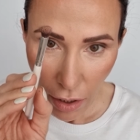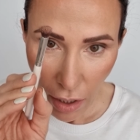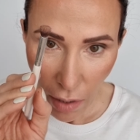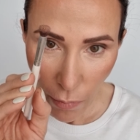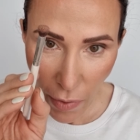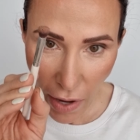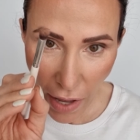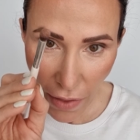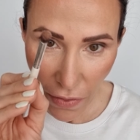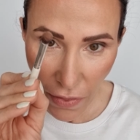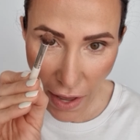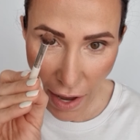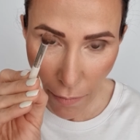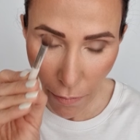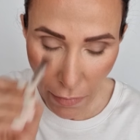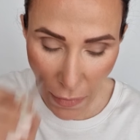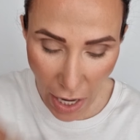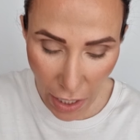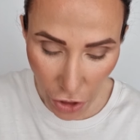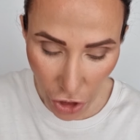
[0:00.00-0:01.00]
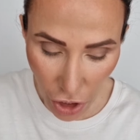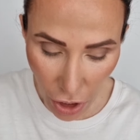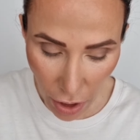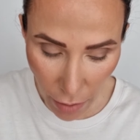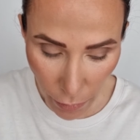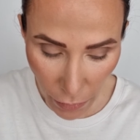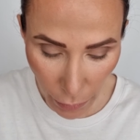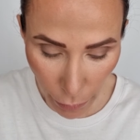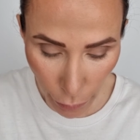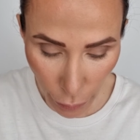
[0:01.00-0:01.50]
about that much, and
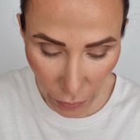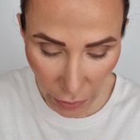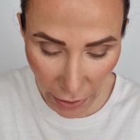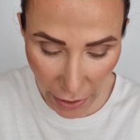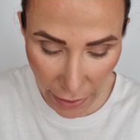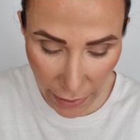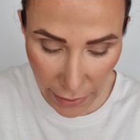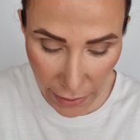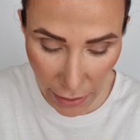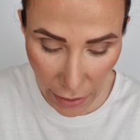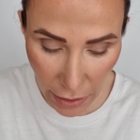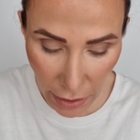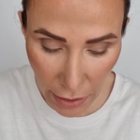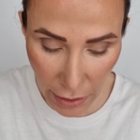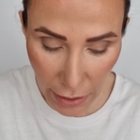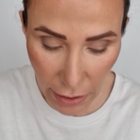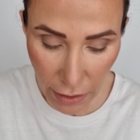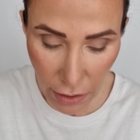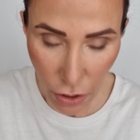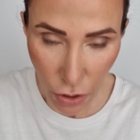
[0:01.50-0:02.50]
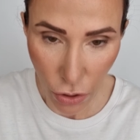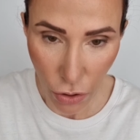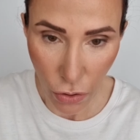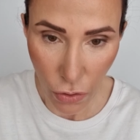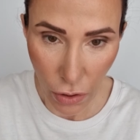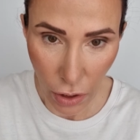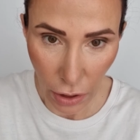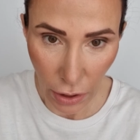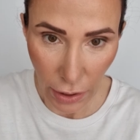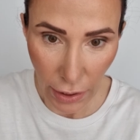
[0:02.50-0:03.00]
I'm blending it
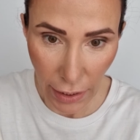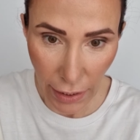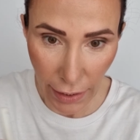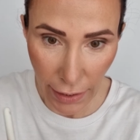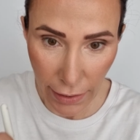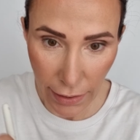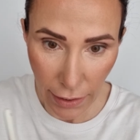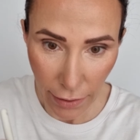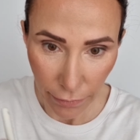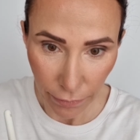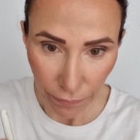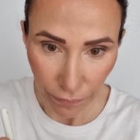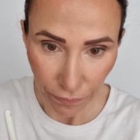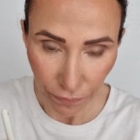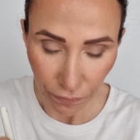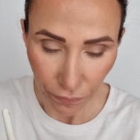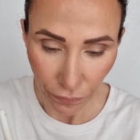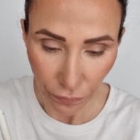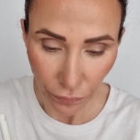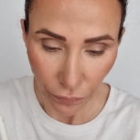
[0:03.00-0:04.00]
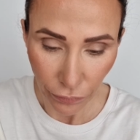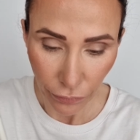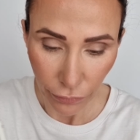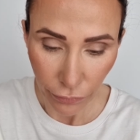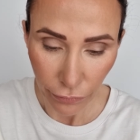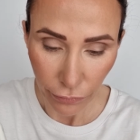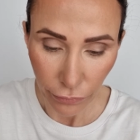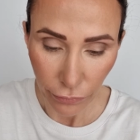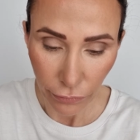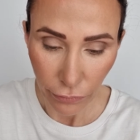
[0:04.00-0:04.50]
into the lid.
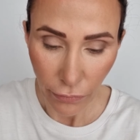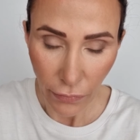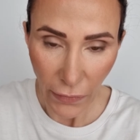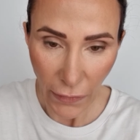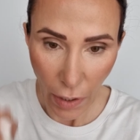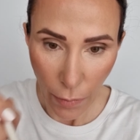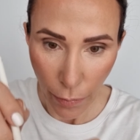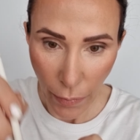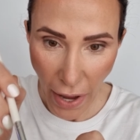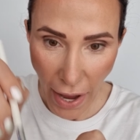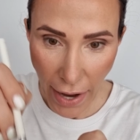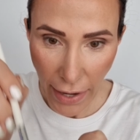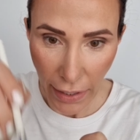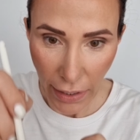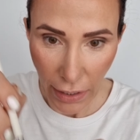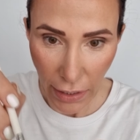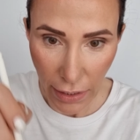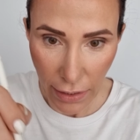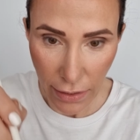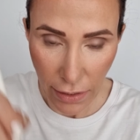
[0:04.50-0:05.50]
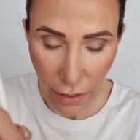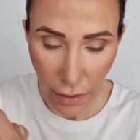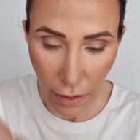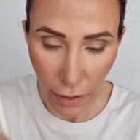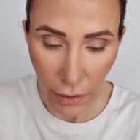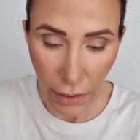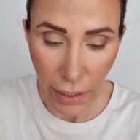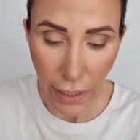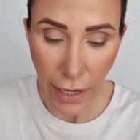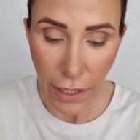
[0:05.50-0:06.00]
I'm patting it into the
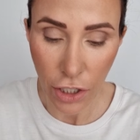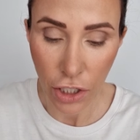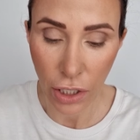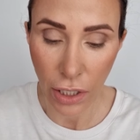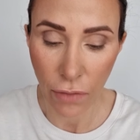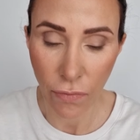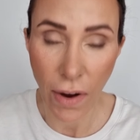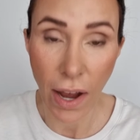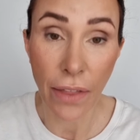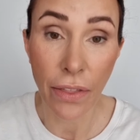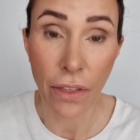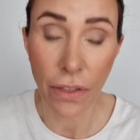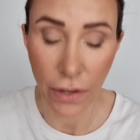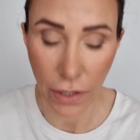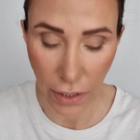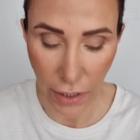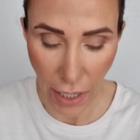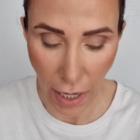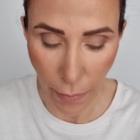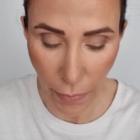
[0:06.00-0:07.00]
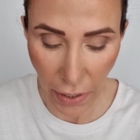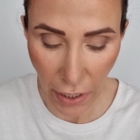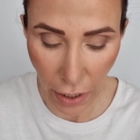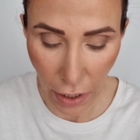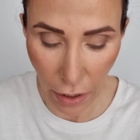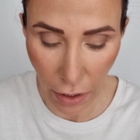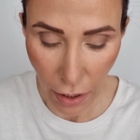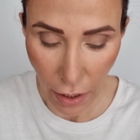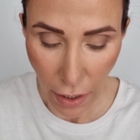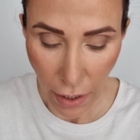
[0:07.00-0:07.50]
lid actually, rather than tapping
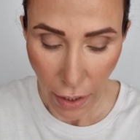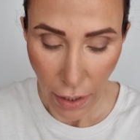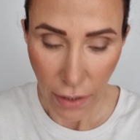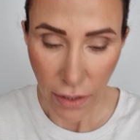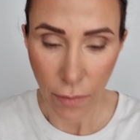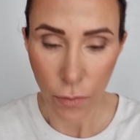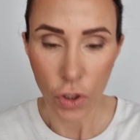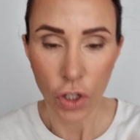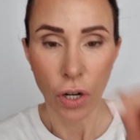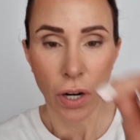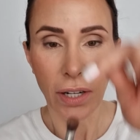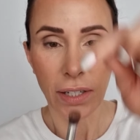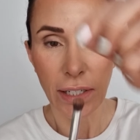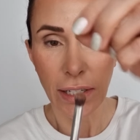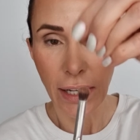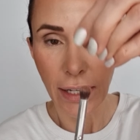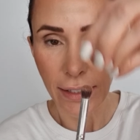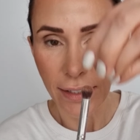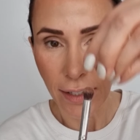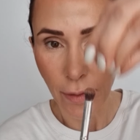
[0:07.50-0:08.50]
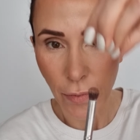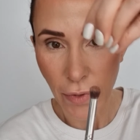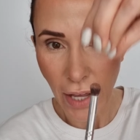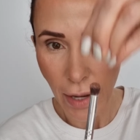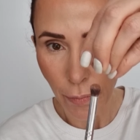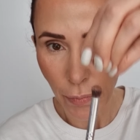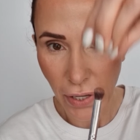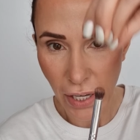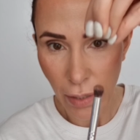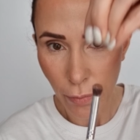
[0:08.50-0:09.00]
it. So I'm trying to get some of
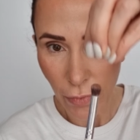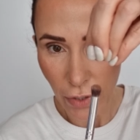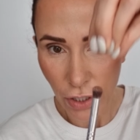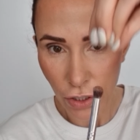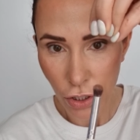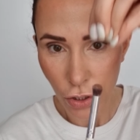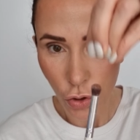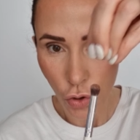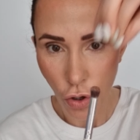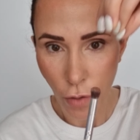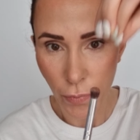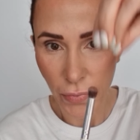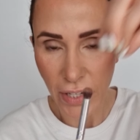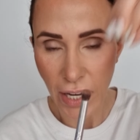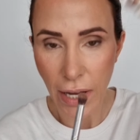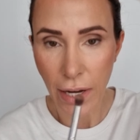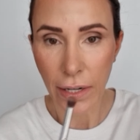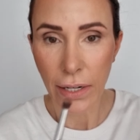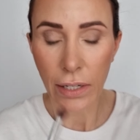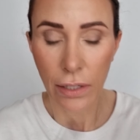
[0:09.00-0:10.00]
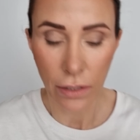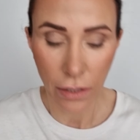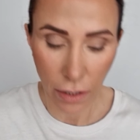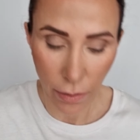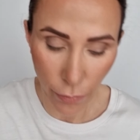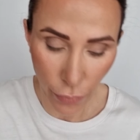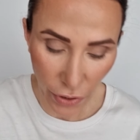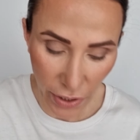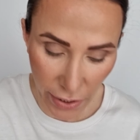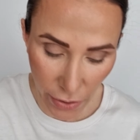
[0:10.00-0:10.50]
that pigment to drop down into
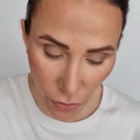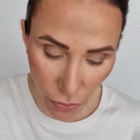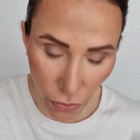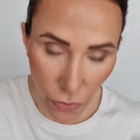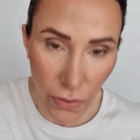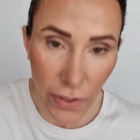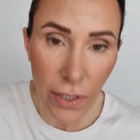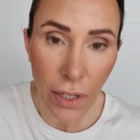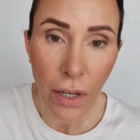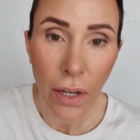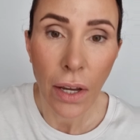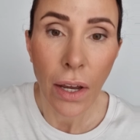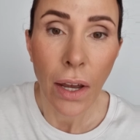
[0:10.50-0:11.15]
the bristles.